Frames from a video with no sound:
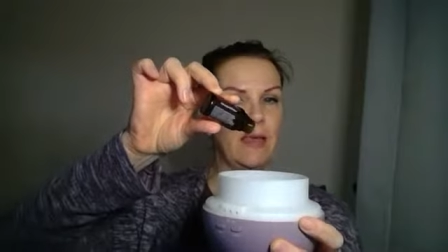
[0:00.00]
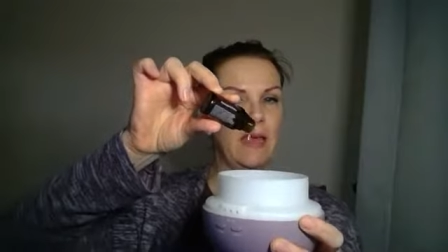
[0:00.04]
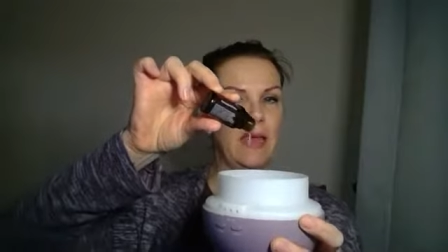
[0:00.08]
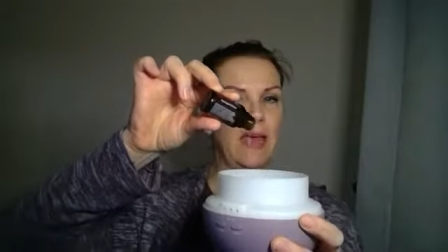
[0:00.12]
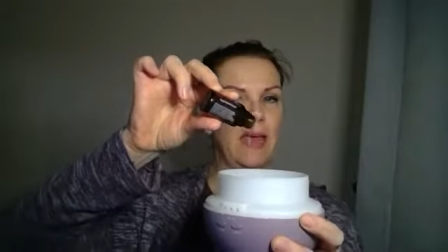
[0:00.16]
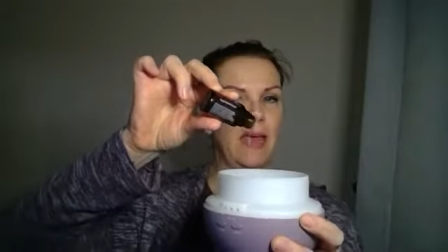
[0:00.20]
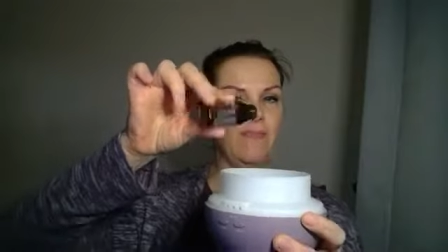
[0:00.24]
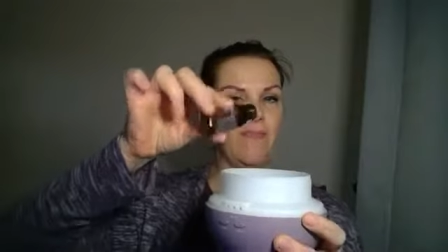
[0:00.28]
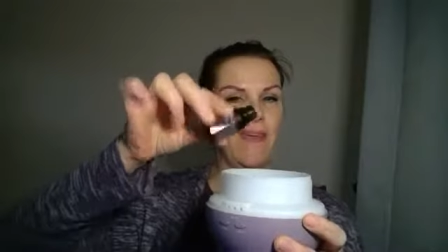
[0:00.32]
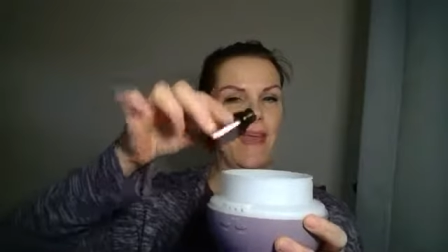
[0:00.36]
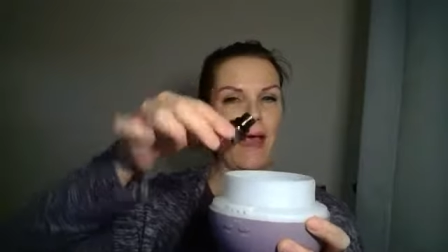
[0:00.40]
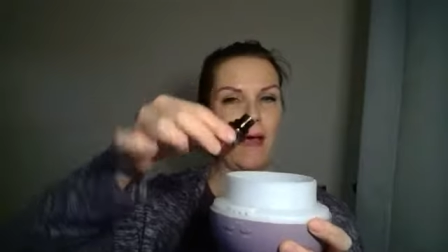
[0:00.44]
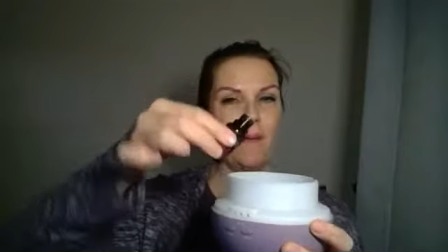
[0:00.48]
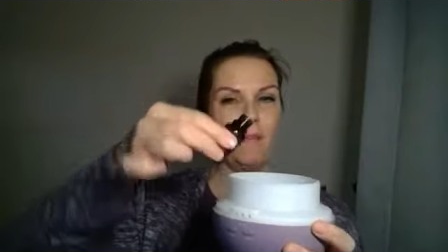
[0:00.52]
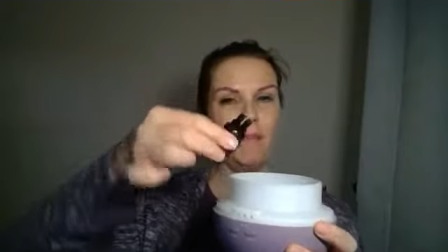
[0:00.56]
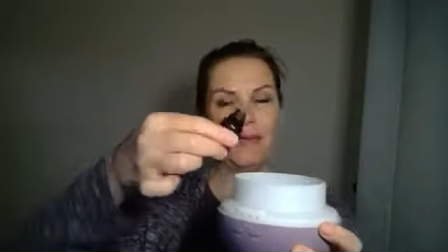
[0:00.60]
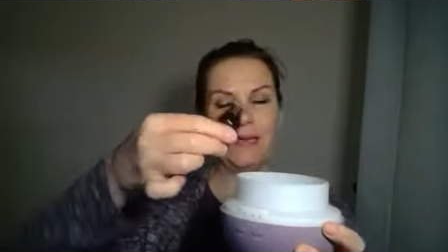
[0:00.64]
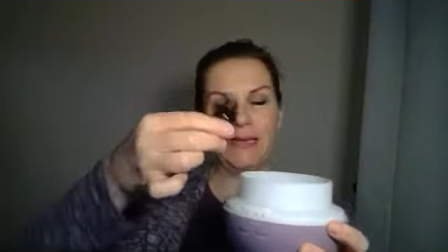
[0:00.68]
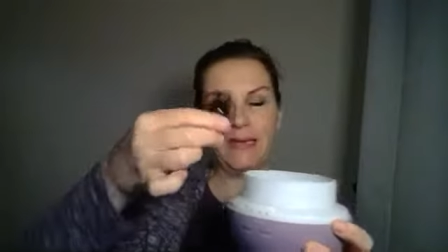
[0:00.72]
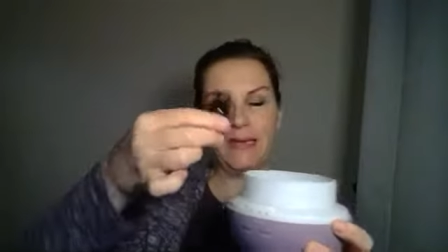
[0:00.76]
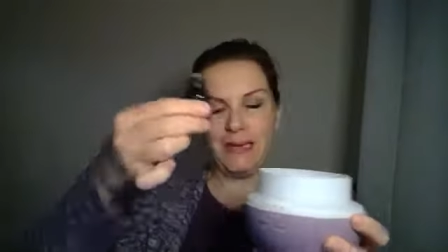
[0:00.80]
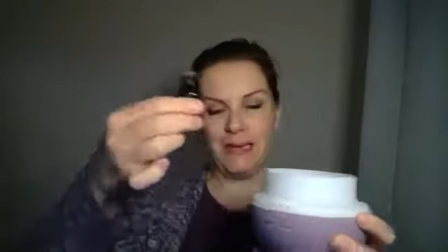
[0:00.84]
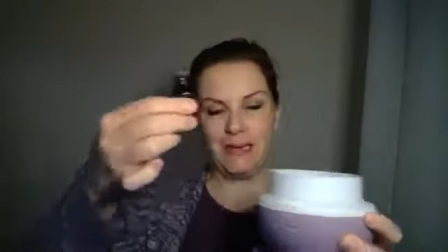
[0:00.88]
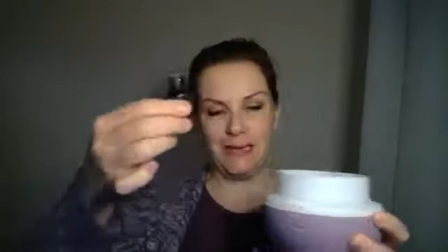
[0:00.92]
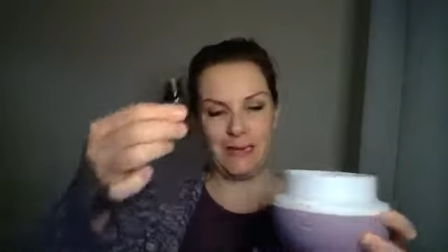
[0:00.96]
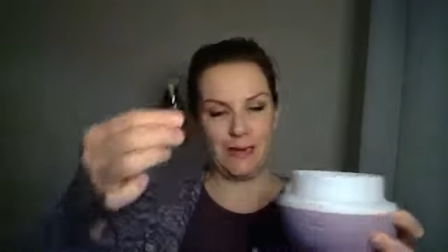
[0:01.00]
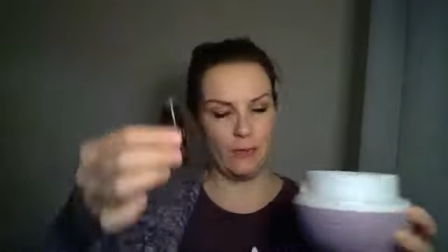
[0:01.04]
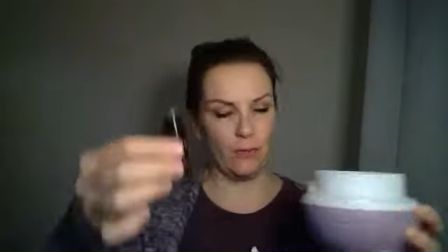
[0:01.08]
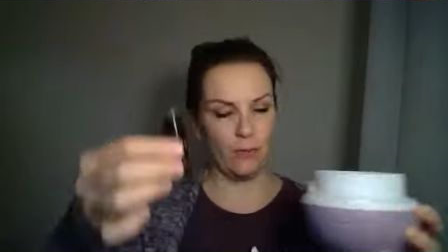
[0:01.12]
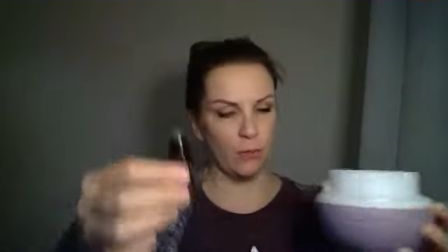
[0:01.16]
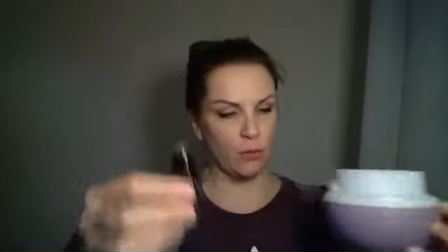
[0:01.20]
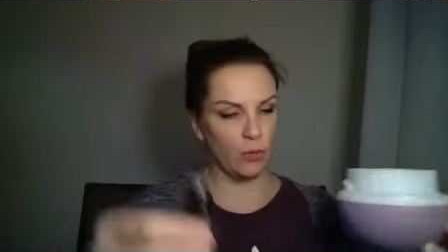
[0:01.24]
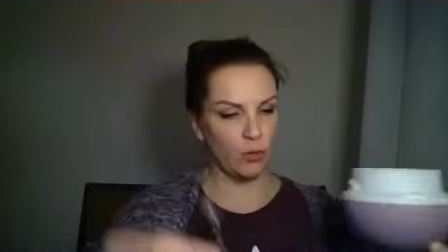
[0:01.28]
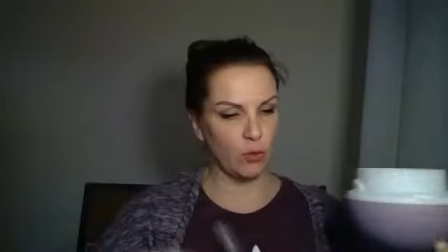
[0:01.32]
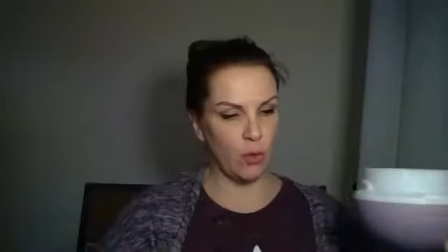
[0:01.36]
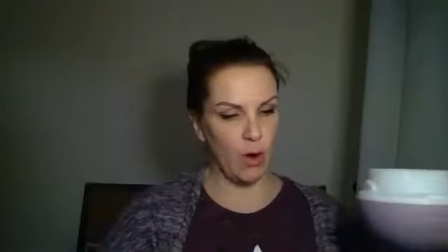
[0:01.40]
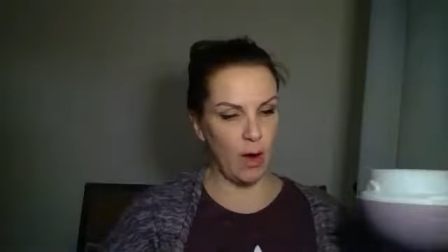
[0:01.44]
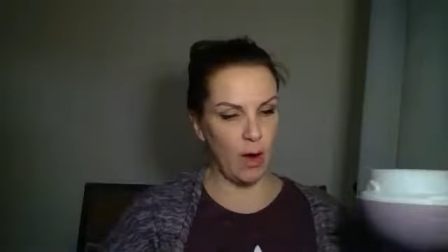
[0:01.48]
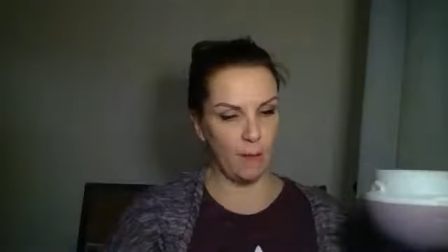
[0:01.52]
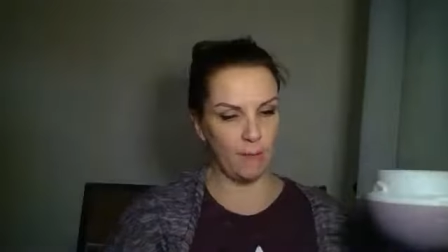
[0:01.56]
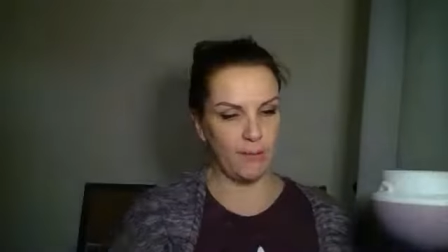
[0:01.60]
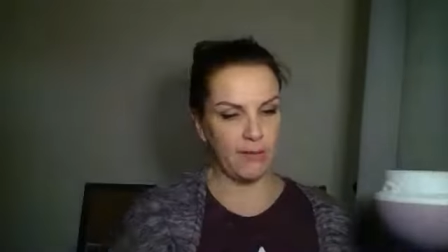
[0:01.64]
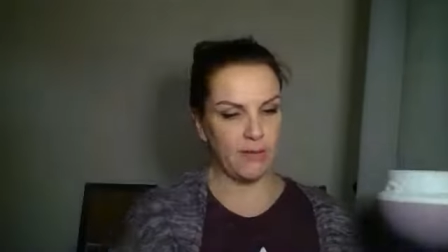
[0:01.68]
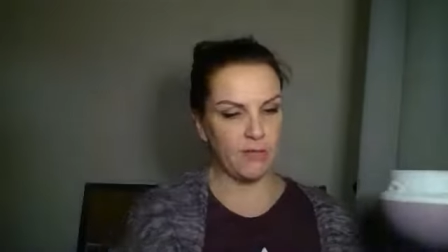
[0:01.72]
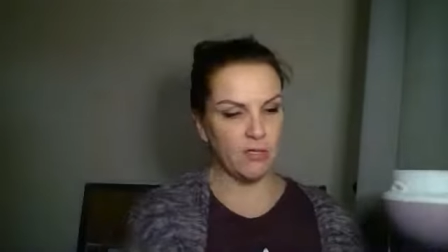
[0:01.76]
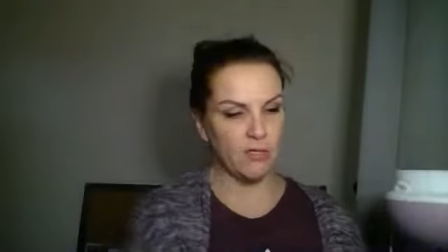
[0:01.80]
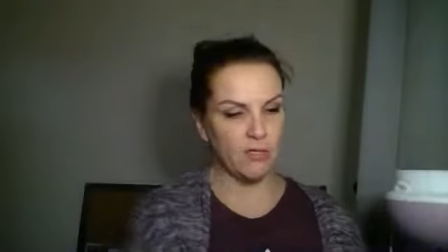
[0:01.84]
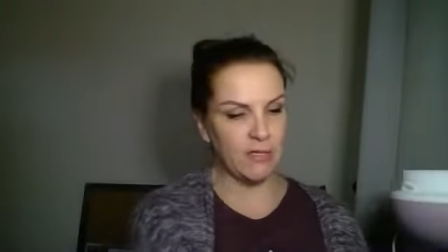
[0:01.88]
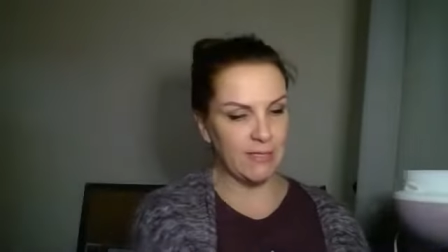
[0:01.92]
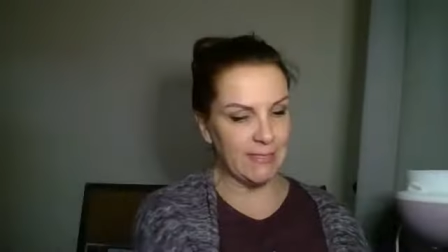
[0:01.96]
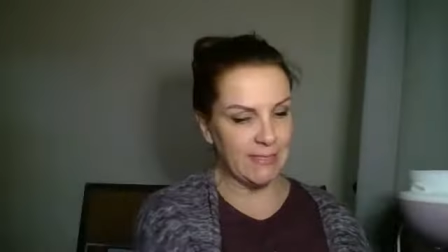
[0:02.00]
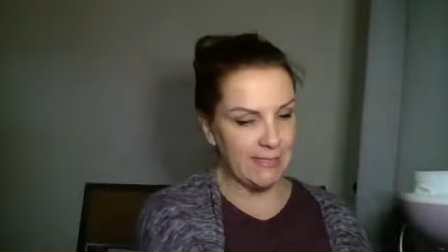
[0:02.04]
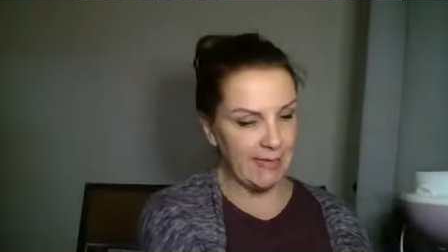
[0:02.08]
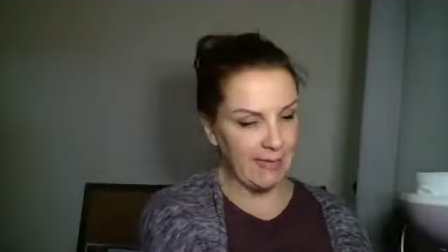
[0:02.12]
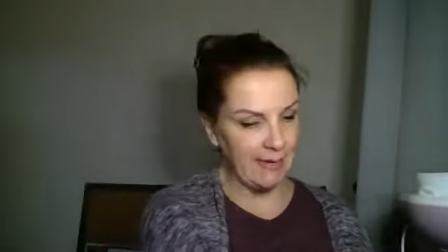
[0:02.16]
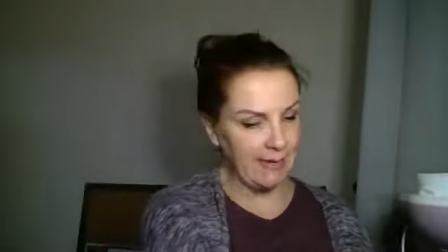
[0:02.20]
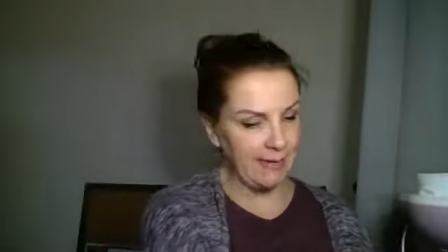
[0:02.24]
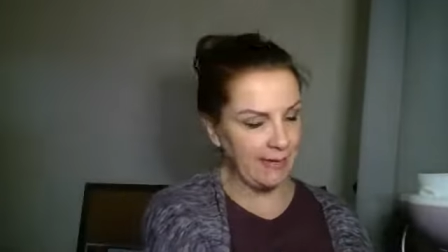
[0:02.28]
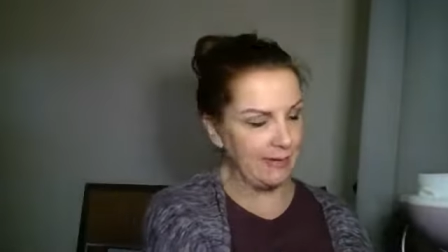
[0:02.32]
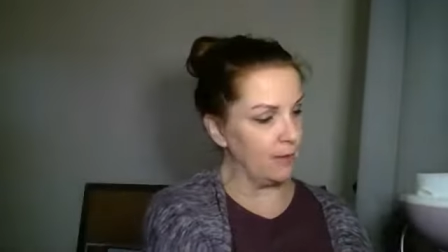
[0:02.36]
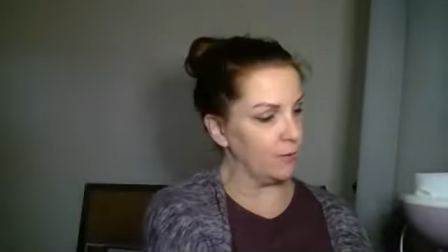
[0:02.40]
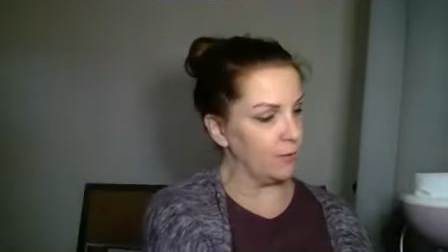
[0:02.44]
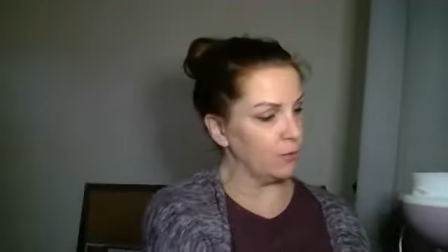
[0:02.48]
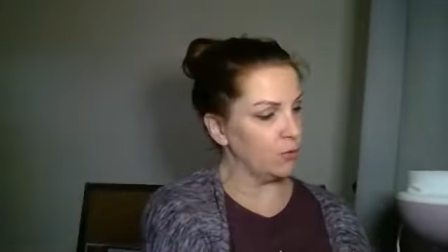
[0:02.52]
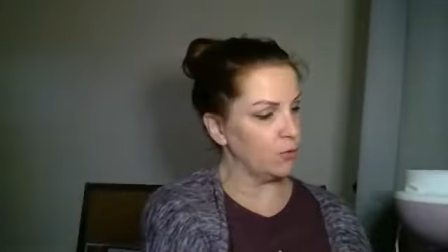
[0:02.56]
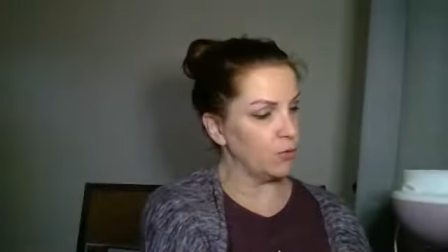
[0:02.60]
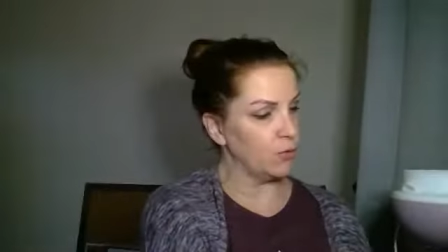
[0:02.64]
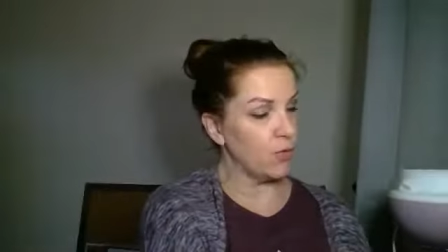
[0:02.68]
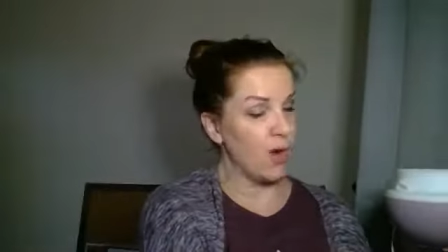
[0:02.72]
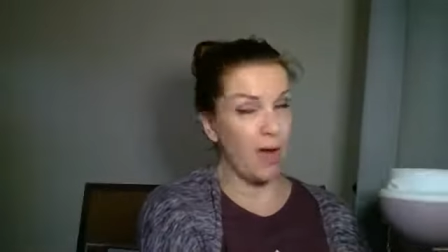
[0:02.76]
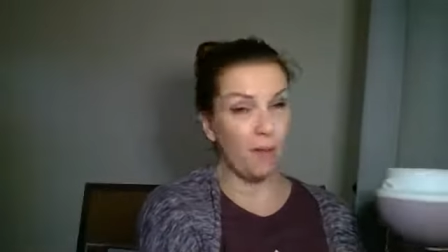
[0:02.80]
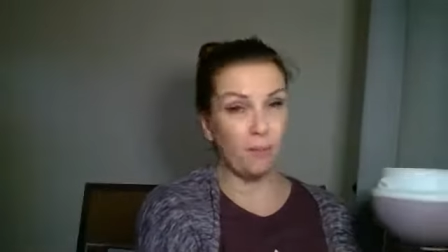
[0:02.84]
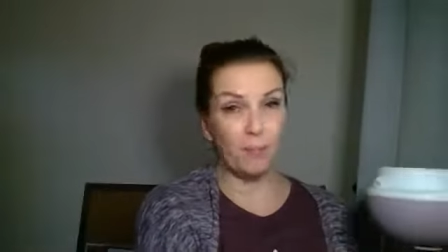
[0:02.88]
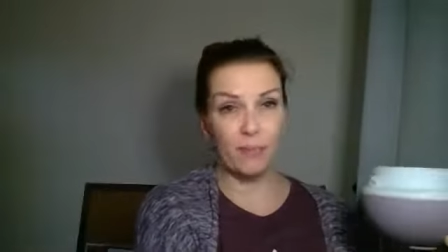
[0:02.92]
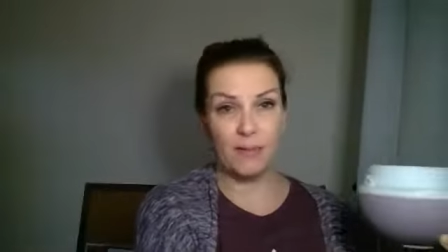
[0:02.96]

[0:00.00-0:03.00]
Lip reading: If you happen to get another drop, you just get another drop.